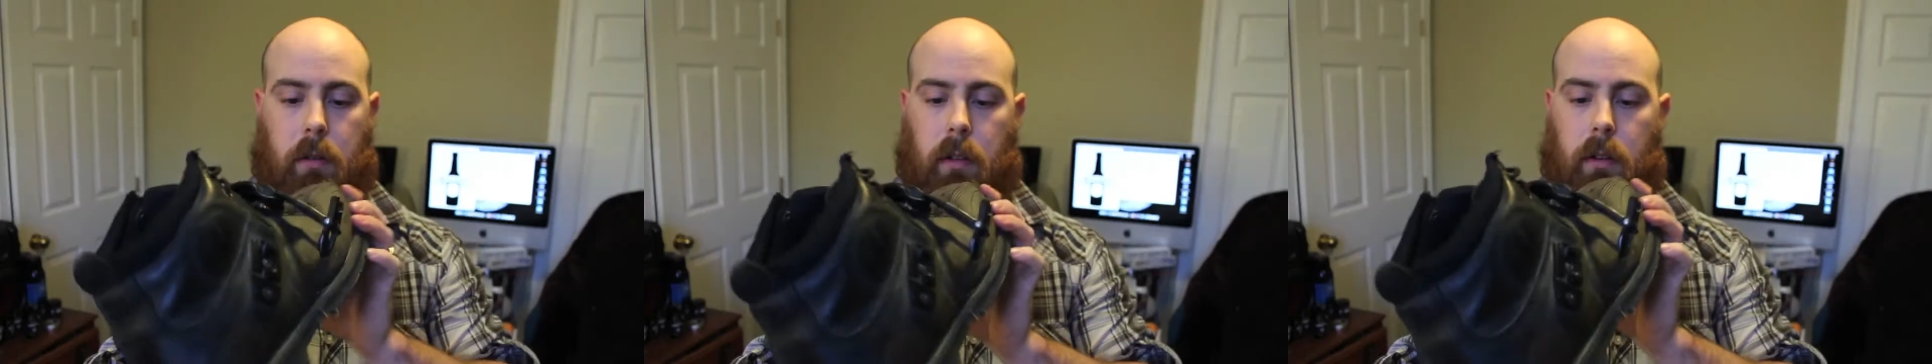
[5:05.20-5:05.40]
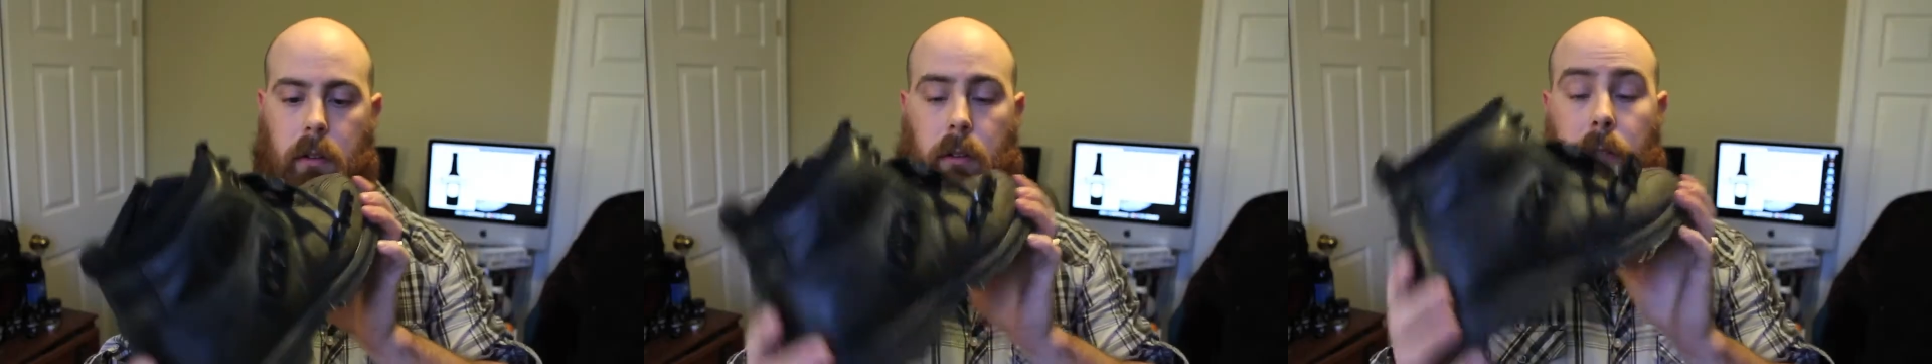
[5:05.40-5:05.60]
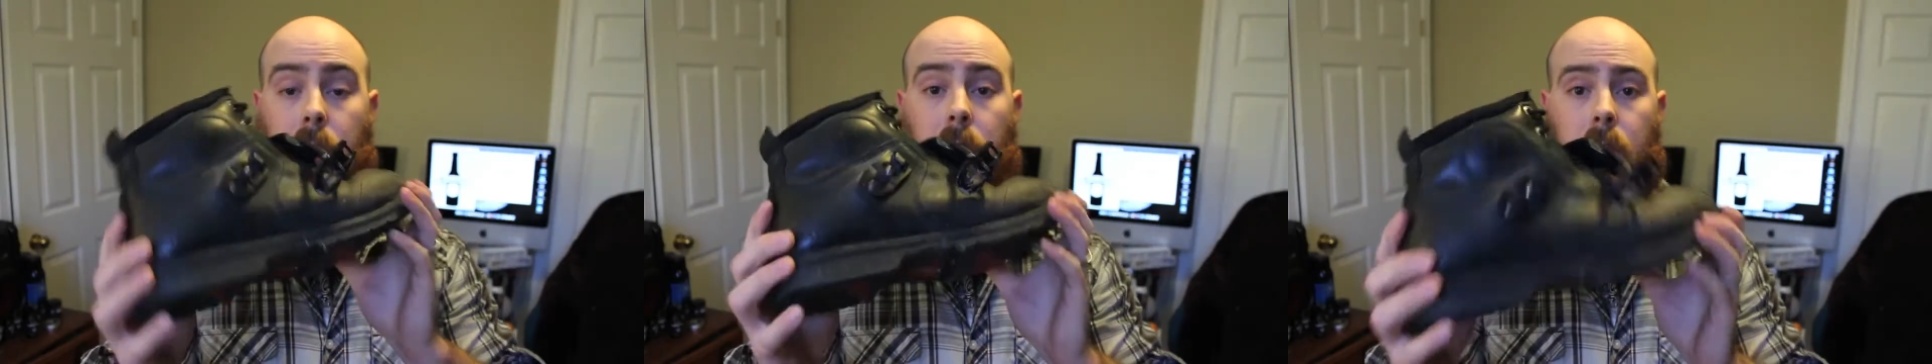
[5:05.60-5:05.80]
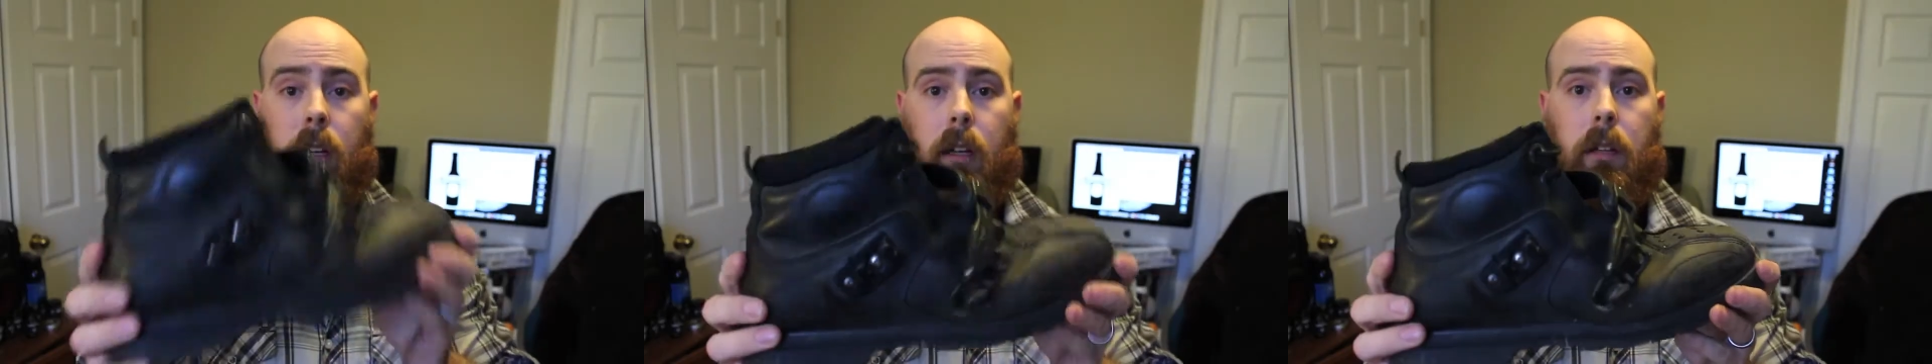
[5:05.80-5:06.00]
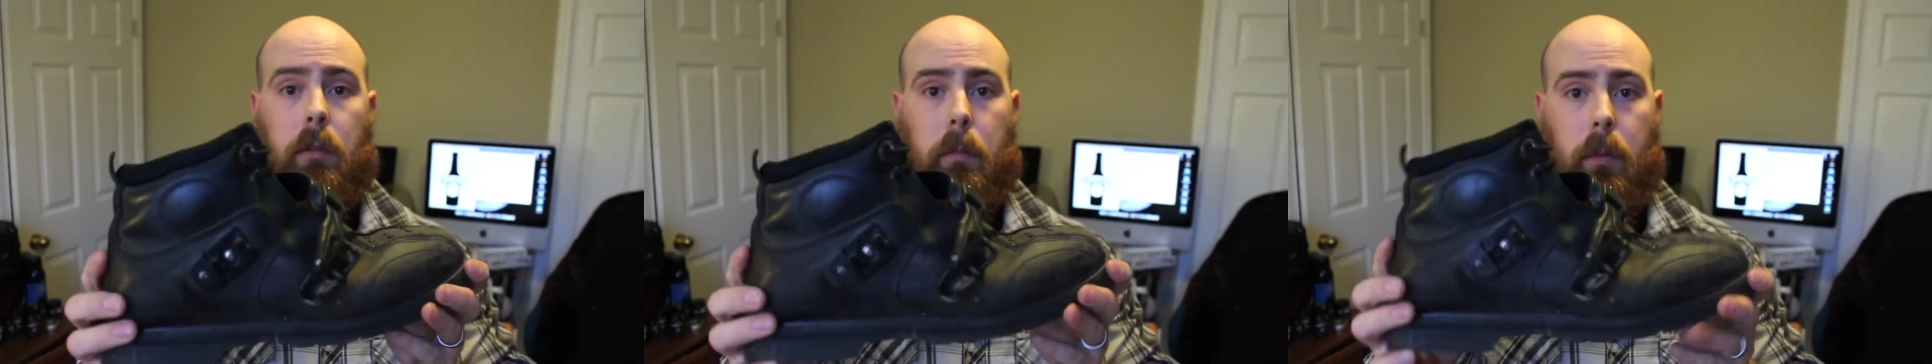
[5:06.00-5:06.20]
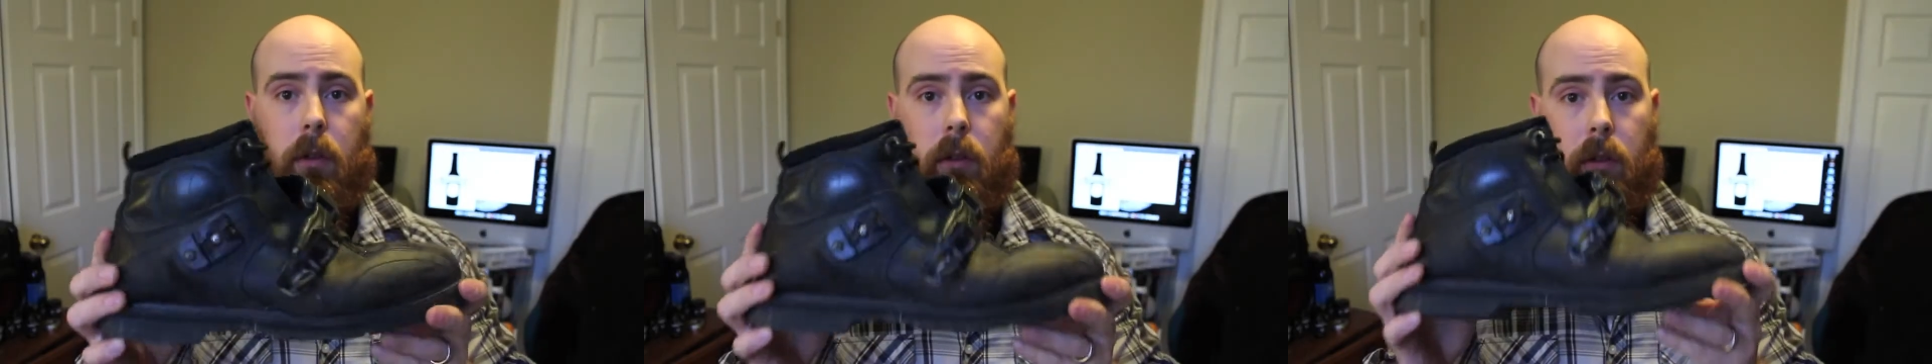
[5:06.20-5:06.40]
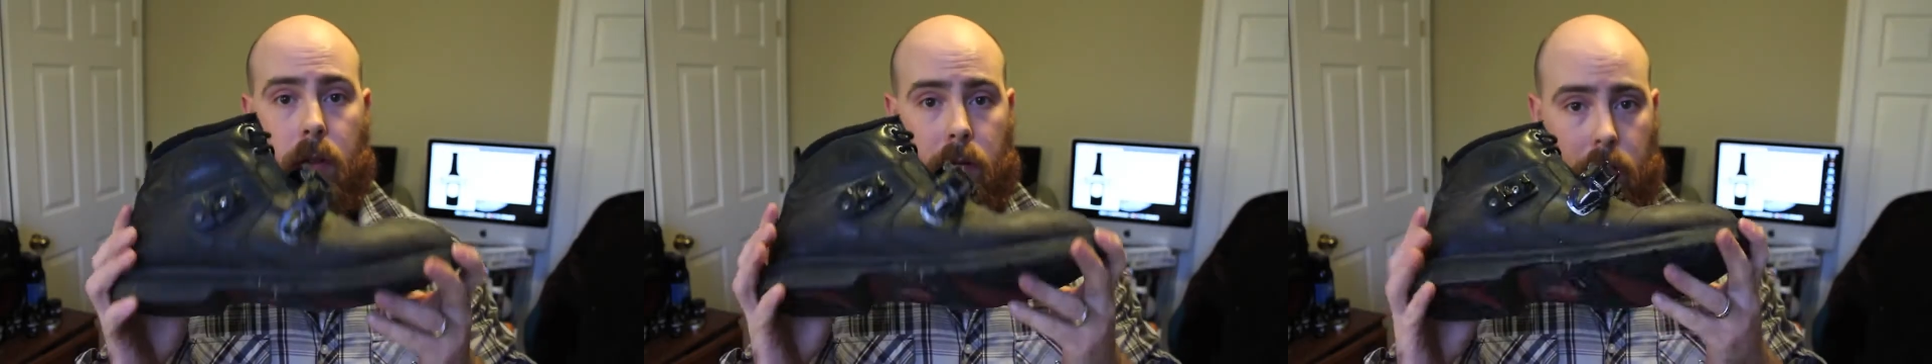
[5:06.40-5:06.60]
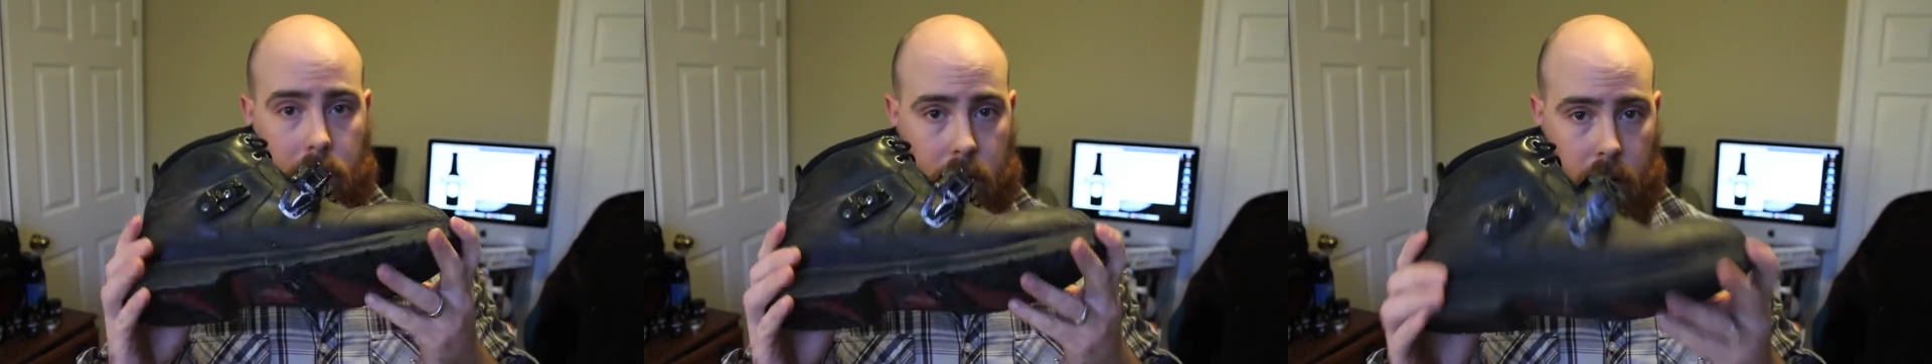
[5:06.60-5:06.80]
they're a really nice boot.
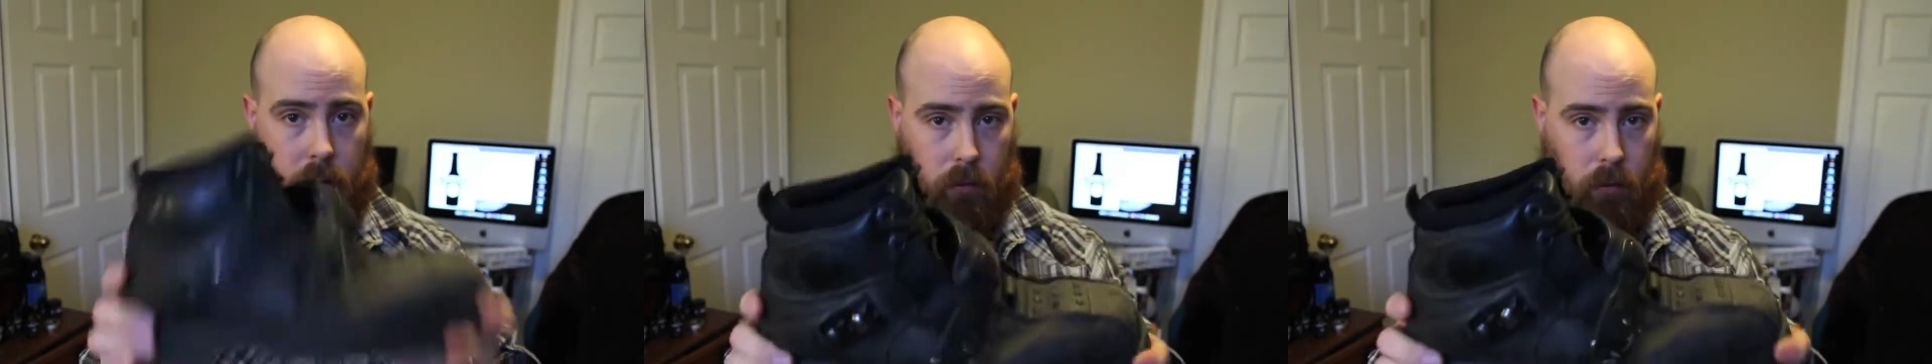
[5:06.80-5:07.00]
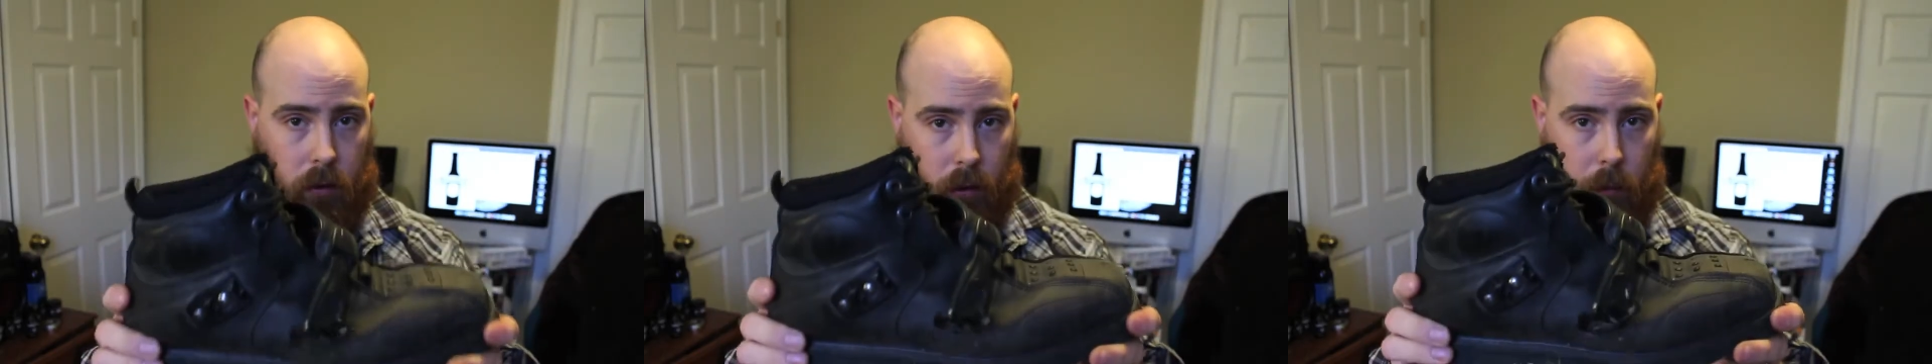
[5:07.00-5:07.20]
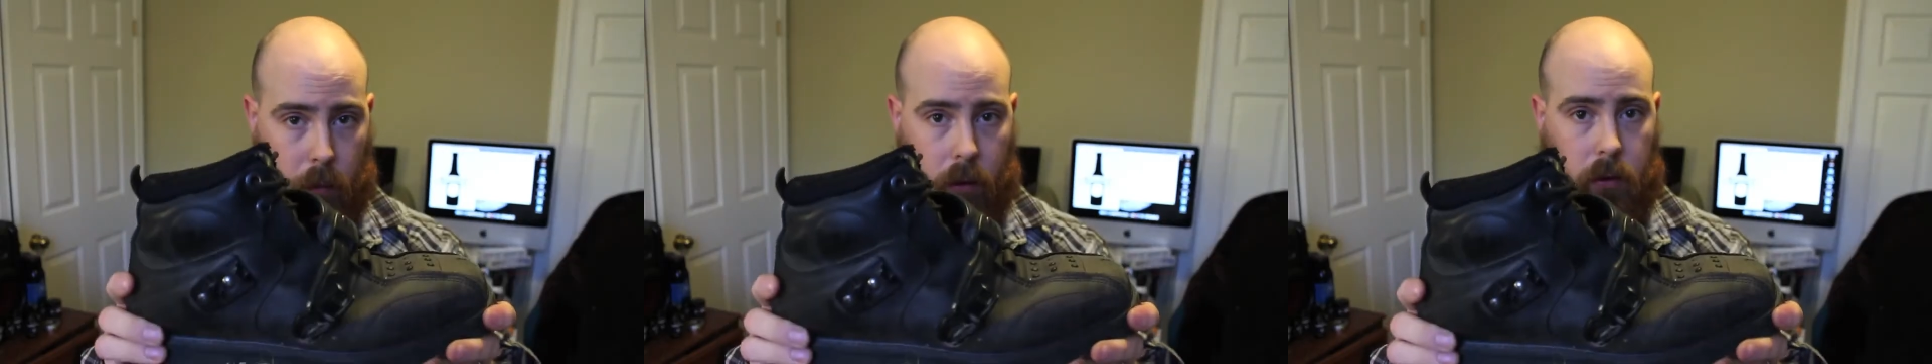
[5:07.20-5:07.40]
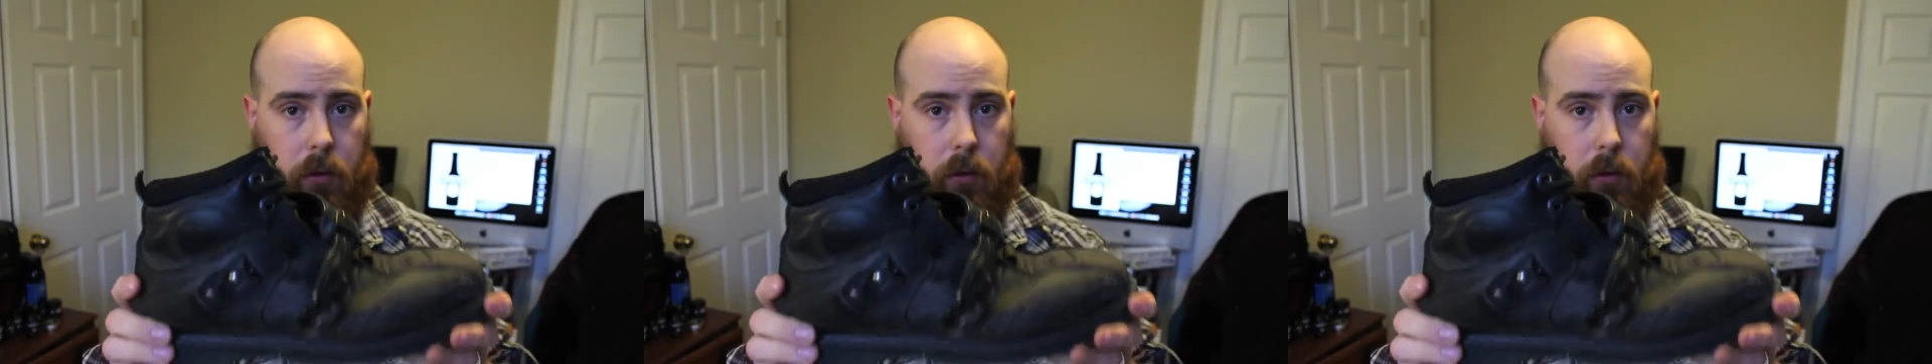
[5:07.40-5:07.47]
Did really well,